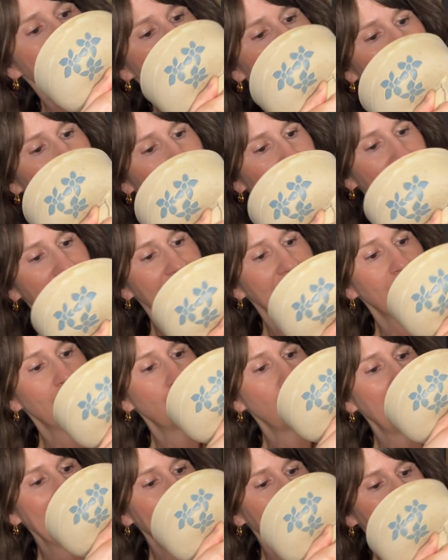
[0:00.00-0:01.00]
sort of a
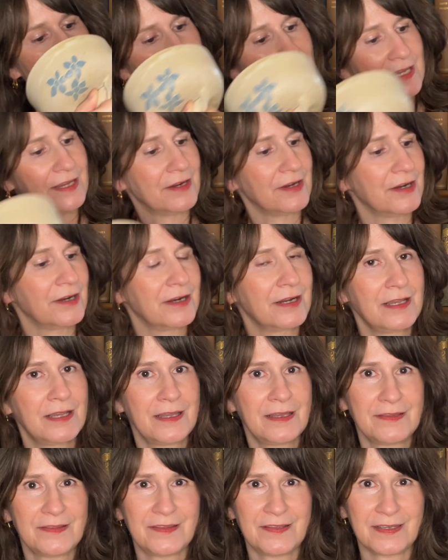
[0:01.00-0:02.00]
well here
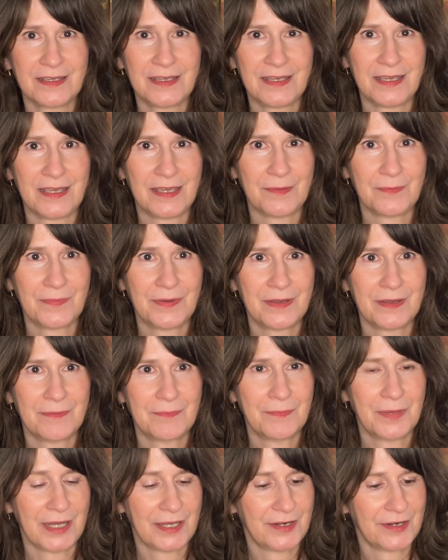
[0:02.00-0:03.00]
to keep
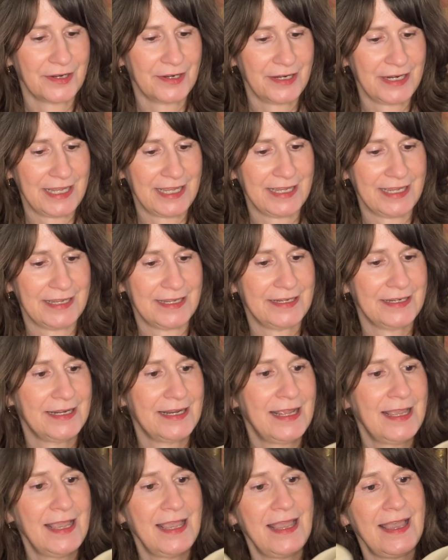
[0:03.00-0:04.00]
butter
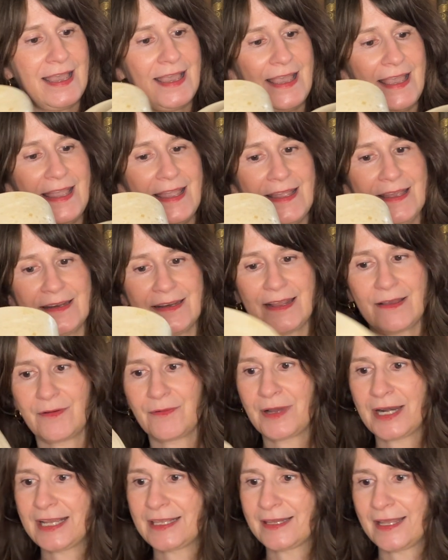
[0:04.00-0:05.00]
in. And
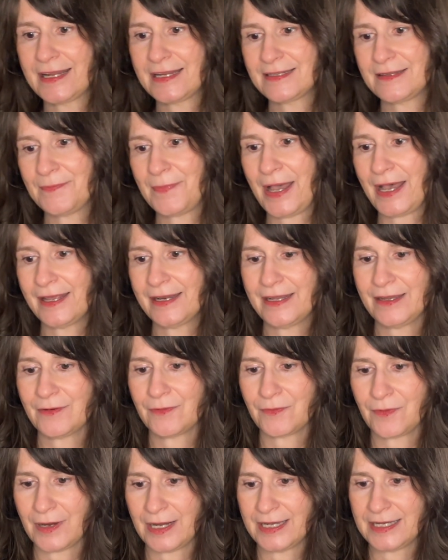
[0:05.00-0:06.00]
what I liked about
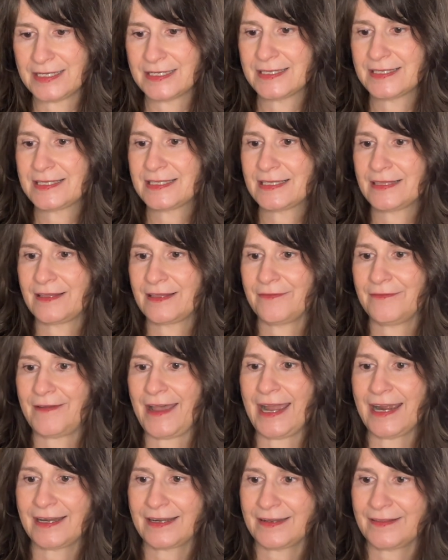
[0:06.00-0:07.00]
it was the
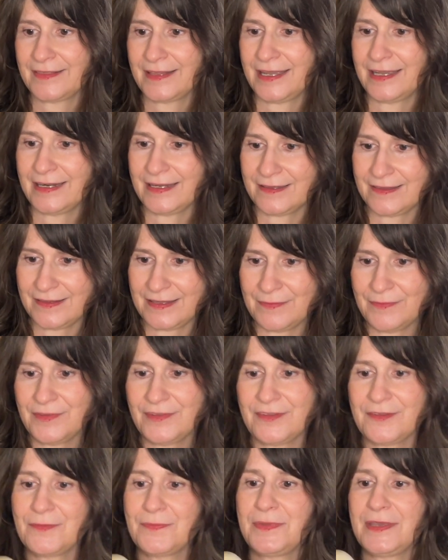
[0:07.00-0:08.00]
fact that it seems
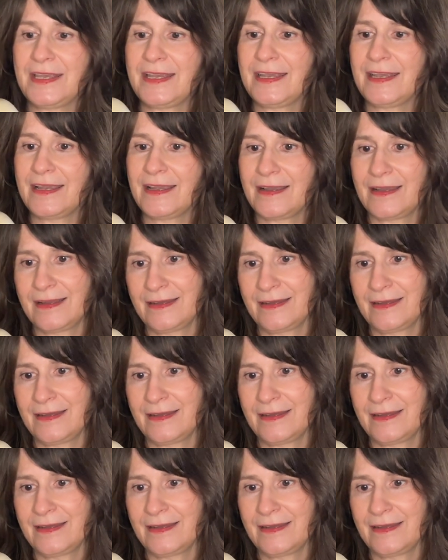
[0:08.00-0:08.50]
to be